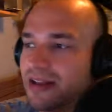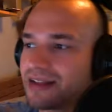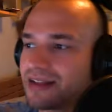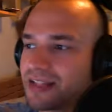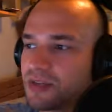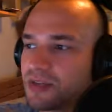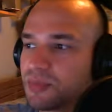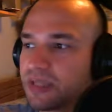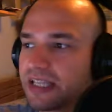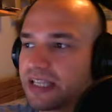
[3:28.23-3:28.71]

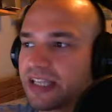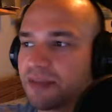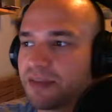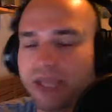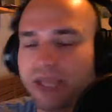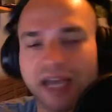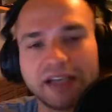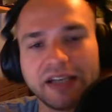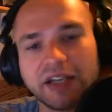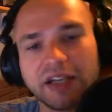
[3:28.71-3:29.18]
Didn't really give
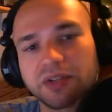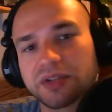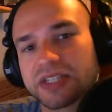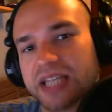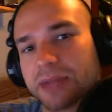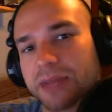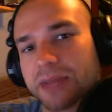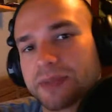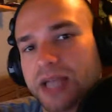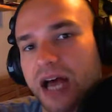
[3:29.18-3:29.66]
me any other
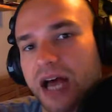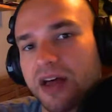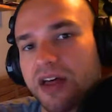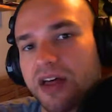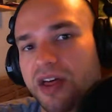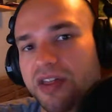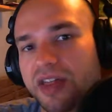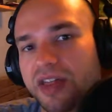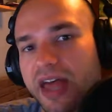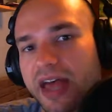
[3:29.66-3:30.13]
steps
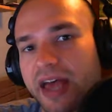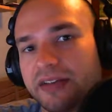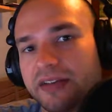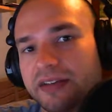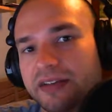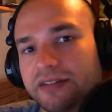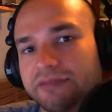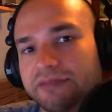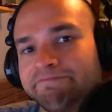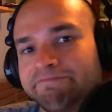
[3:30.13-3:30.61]
other
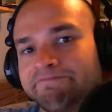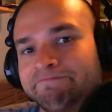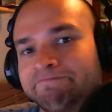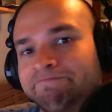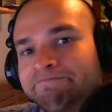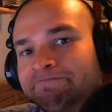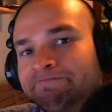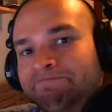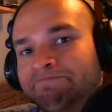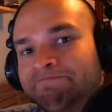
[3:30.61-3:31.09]
than
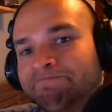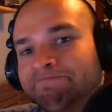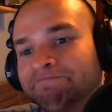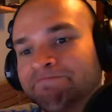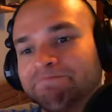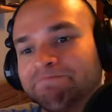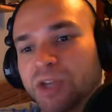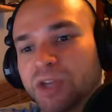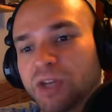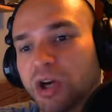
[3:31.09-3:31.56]

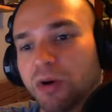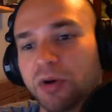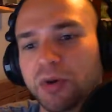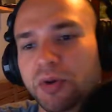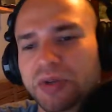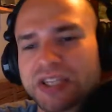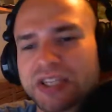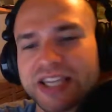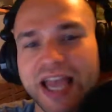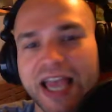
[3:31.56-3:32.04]
go
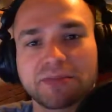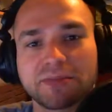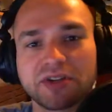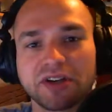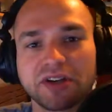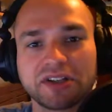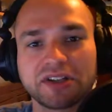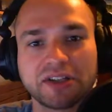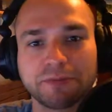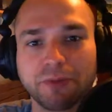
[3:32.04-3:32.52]
to a
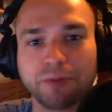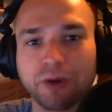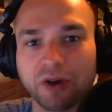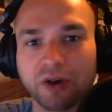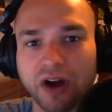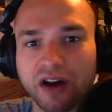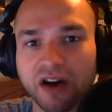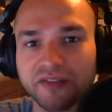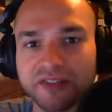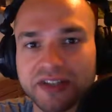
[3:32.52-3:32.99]
Samsung
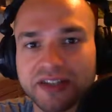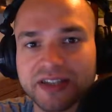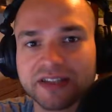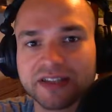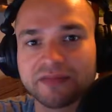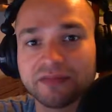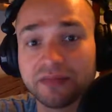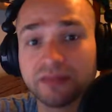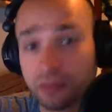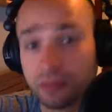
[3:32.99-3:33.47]
support office.